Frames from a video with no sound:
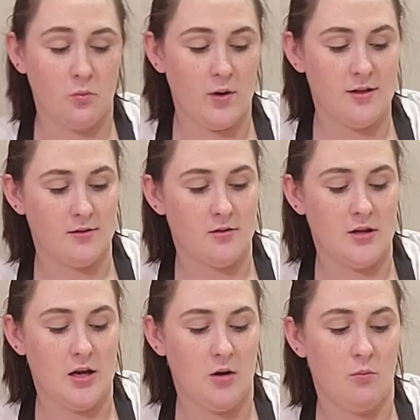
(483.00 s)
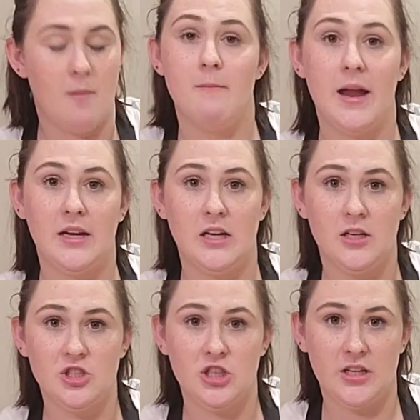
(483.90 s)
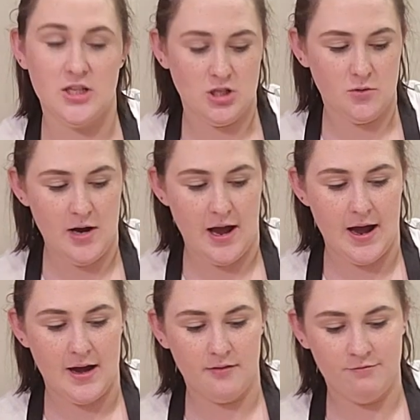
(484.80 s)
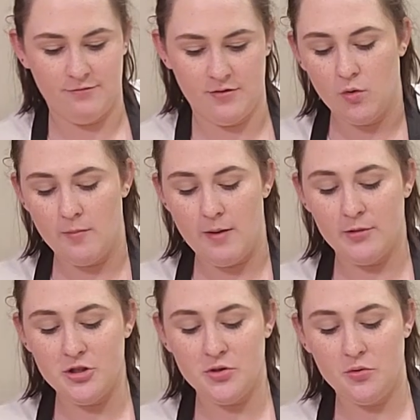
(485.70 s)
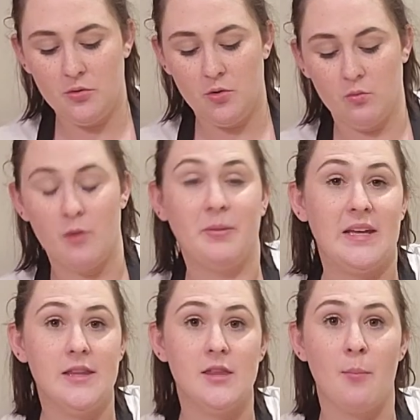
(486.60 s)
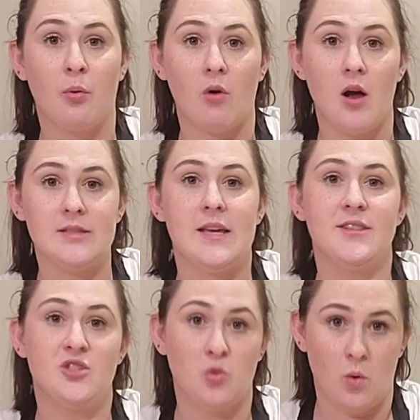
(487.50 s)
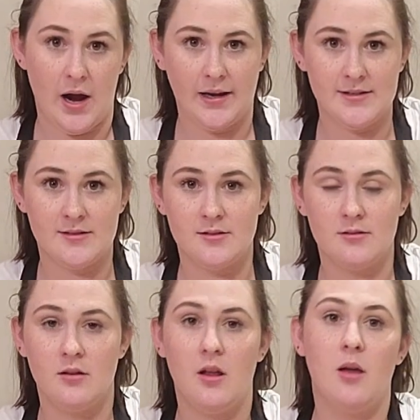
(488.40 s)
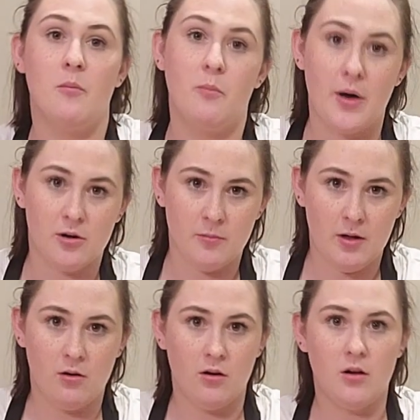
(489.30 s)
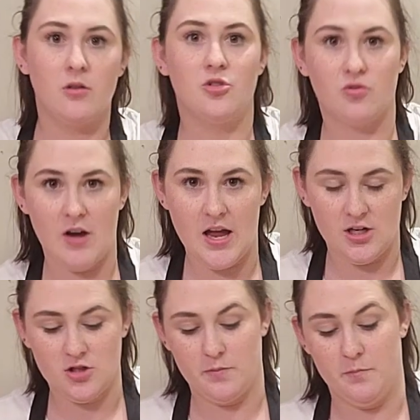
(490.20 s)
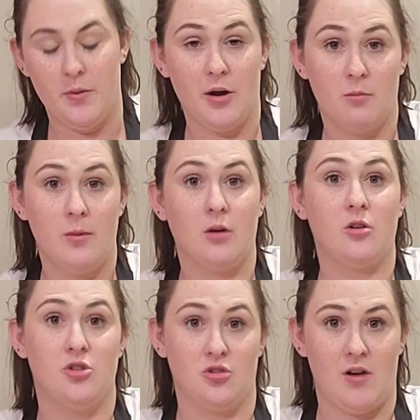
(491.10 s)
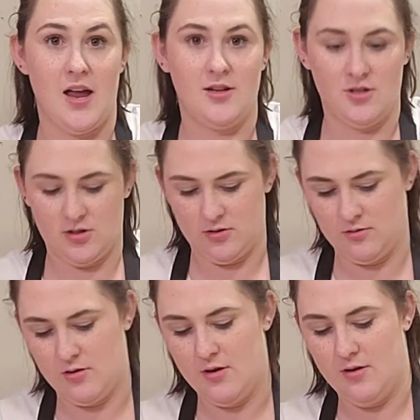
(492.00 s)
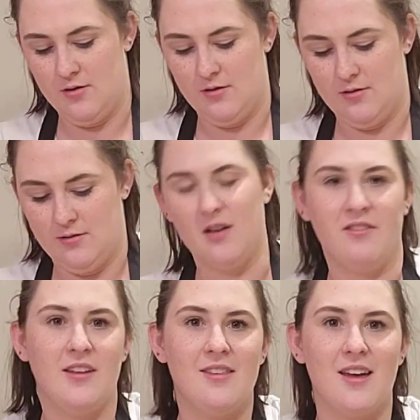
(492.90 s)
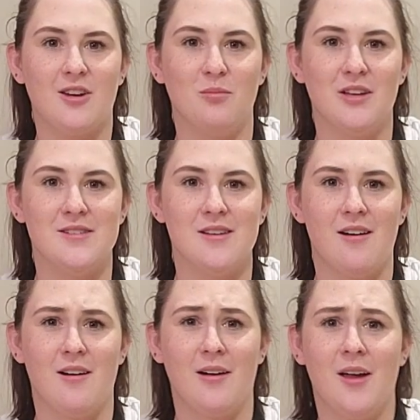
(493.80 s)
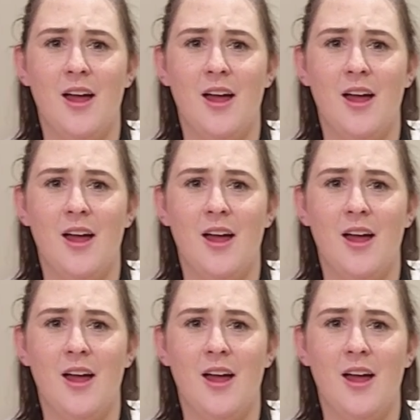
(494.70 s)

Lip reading: with the remaining chicken you have. Remember to repeat the process twice. Buttermilk, dredge, buttermilk, dredge. I feel like that could be a song.